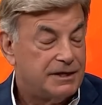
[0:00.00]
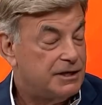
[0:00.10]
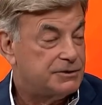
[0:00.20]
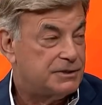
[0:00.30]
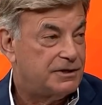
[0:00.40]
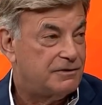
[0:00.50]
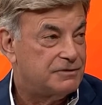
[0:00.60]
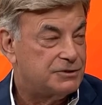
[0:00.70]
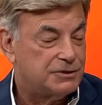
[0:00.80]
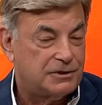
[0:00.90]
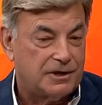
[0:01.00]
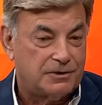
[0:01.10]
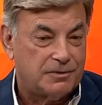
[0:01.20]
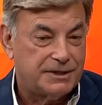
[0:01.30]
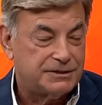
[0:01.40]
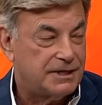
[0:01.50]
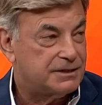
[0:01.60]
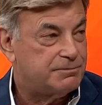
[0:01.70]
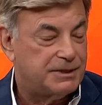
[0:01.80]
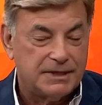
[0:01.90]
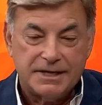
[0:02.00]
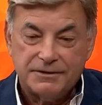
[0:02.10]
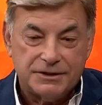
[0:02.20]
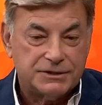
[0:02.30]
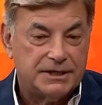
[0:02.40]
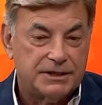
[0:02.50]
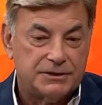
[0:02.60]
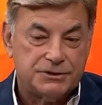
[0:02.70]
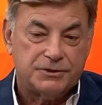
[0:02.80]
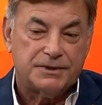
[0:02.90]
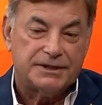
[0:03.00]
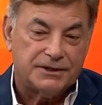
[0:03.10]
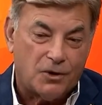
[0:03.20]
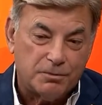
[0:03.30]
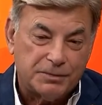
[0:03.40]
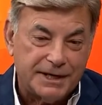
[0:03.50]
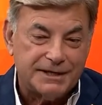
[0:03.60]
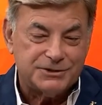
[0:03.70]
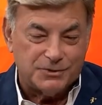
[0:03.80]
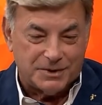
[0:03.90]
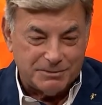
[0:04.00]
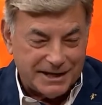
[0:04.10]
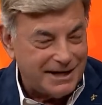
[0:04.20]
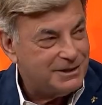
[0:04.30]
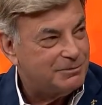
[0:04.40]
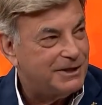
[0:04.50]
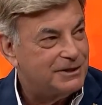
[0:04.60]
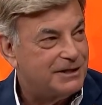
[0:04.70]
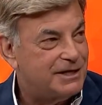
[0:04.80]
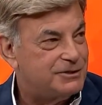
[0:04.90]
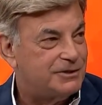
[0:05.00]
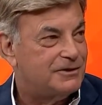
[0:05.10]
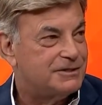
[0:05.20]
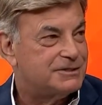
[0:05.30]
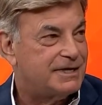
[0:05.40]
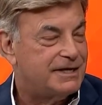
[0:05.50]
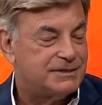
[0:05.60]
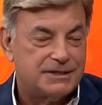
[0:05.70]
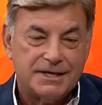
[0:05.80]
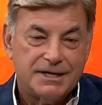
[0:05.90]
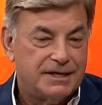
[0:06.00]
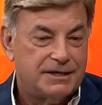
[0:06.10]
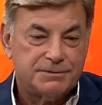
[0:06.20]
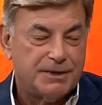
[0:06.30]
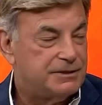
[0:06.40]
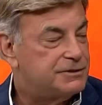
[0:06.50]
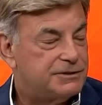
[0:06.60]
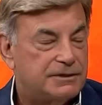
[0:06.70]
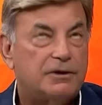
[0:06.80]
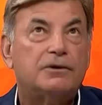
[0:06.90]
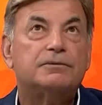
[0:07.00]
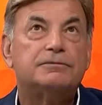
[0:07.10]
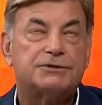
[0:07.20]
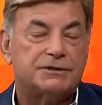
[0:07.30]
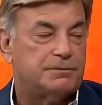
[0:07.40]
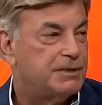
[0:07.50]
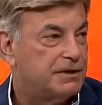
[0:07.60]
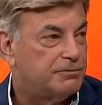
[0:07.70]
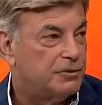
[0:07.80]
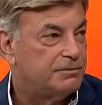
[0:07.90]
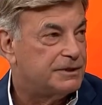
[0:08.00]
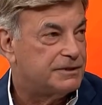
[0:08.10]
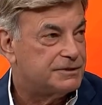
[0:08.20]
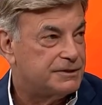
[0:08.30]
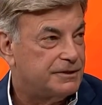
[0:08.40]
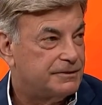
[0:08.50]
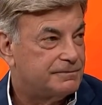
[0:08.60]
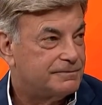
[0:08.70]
yesterday over the Chicago White Sox. But this kid is doing it at home plate. He's doing it behind the plate, catching all these guys. He's made so such a big improvement this year.